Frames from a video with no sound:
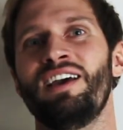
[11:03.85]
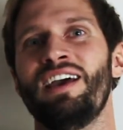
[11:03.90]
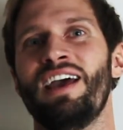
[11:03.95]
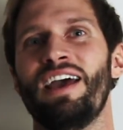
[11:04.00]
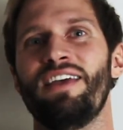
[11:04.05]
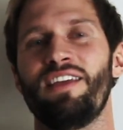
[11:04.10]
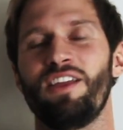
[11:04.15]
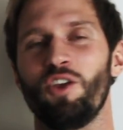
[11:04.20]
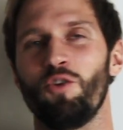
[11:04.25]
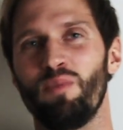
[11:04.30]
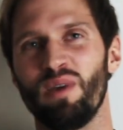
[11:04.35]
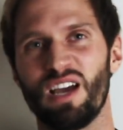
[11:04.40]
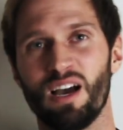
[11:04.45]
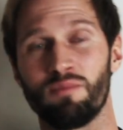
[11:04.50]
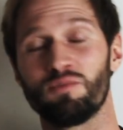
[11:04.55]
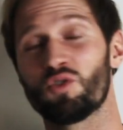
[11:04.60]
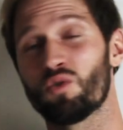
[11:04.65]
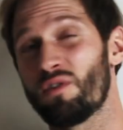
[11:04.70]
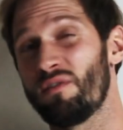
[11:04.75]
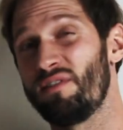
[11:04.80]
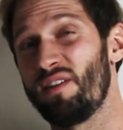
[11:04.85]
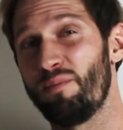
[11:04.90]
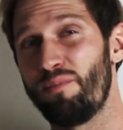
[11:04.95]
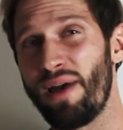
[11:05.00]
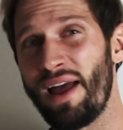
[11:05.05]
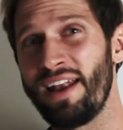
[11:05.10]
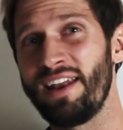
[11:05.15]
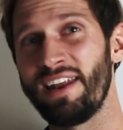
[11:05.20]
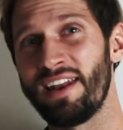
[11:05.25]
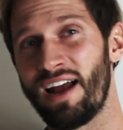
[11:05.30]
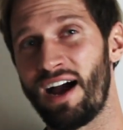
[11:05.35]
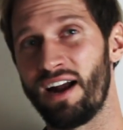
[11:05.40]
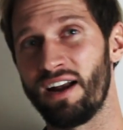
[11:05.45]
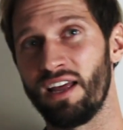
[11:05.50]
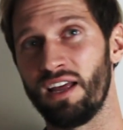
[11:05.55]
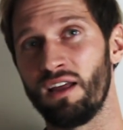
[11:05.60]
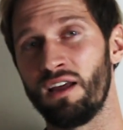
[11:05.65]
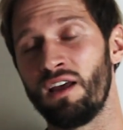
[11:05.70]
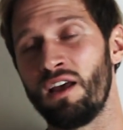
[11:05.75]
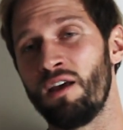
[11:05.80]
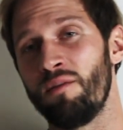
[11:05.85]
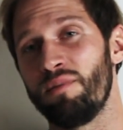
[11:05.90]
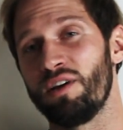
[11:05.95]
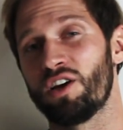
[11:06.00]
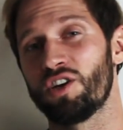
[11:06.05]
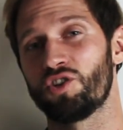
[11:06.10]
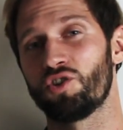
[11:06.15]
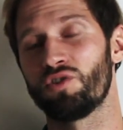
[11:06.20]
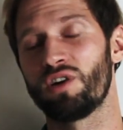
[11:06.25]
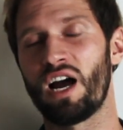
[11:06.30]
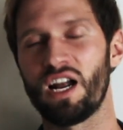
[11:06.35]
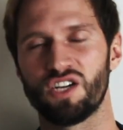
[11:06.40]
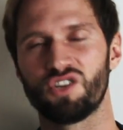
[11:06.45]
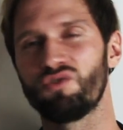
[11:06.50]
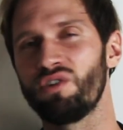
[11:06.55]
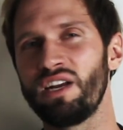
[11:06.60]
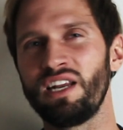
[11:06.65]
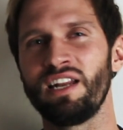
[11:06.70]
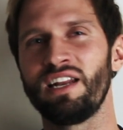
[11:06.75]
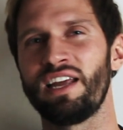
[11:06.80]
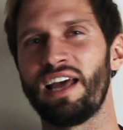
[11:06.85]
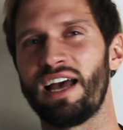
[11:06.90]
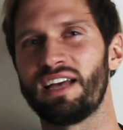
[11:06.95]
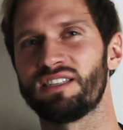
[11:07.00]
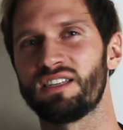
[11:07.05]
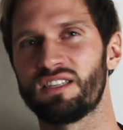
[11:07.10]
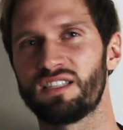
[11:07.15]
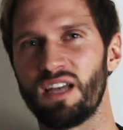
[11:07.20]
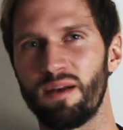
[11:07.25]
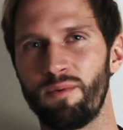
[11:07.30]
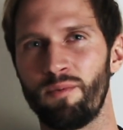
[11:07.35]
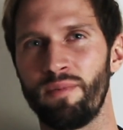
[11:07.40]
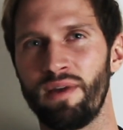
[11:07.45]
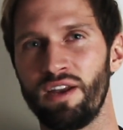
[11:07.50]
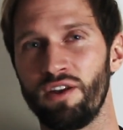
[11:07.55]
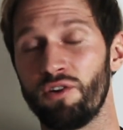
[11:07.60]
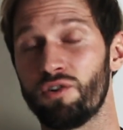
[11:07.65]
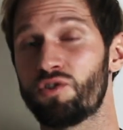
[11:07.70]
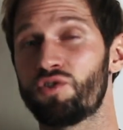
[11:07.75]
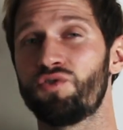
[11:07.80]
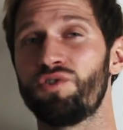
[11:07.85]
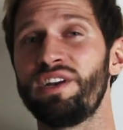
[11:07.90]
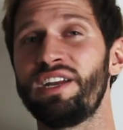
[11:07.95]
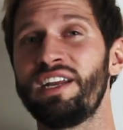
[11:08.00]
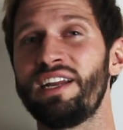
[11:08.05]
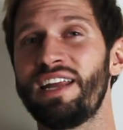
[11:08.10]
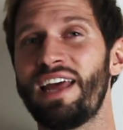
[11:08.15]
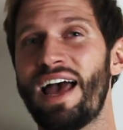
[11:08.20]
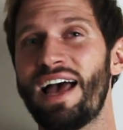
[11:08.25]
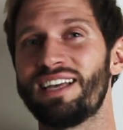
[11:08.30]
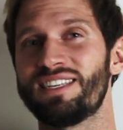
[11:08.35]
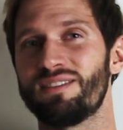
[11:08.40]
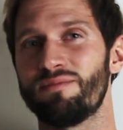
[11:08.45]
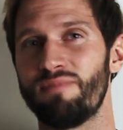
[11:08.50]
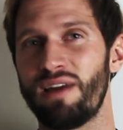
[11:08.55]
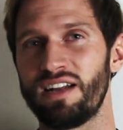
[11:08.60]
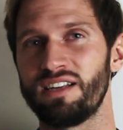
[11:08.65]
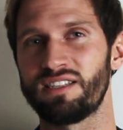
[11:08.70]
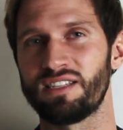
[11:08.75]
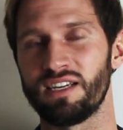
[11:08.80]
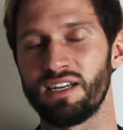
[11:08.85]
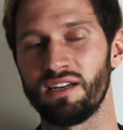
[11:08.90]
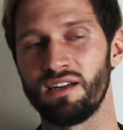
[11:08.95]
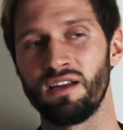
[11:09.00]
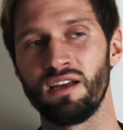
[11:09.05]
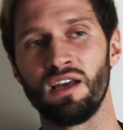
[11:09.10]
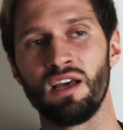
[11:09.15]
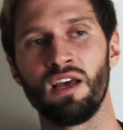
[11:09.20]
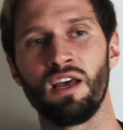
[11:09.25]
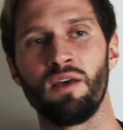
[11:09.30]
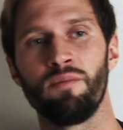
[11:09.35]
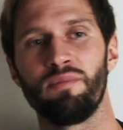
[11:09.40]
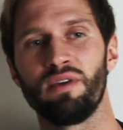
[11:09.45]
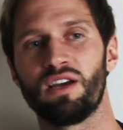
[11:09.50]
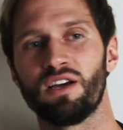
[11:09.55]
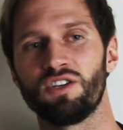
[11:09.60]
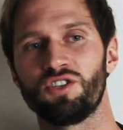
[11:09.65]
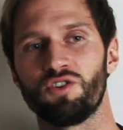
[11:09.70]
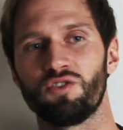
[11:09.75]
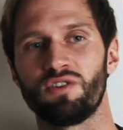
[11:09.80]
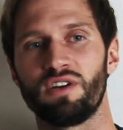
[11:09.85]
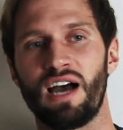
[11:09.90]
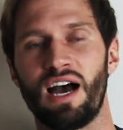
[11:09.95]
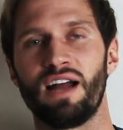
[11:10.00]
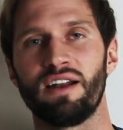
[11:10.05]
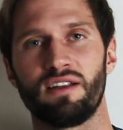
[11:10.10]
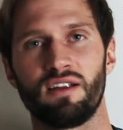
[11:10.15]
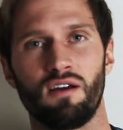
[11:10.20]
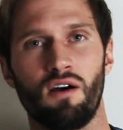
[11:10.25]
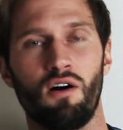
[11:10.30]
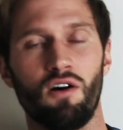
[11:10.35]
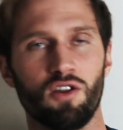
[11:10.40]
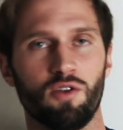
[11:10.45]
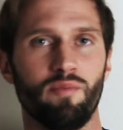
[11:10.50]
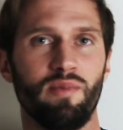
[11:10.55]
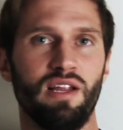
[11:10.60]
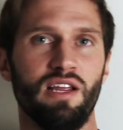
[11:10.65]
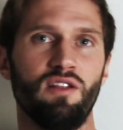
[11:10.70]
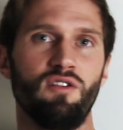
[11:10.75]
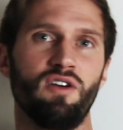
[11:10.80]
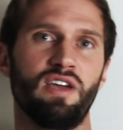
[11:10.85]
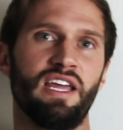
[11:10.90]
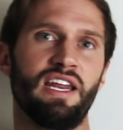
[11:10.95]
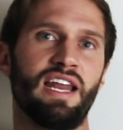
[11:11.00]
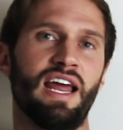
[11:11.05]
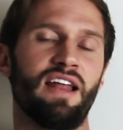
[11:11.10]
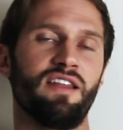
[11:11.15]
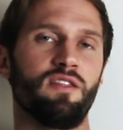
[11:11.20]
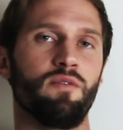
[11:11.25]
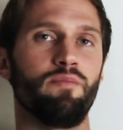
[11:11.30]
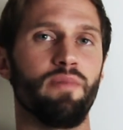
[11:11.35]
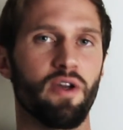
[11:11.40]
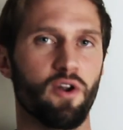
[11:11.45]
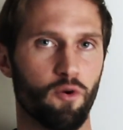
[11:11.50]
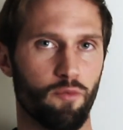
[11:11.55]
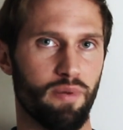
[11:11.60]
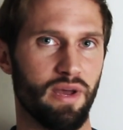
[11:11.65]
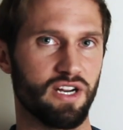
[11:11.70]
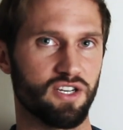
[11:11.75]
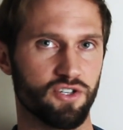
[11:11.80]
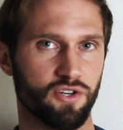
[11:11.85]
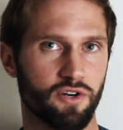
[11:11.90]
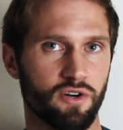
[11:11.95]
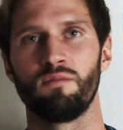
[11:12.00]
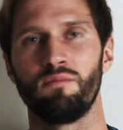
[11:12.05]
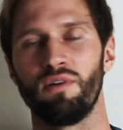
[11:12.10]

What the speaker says: And then you become sort of dependent on it because you're not treating it as a supplement. You're treating it as a medicine because you're not ultimately looking at the bigger picture.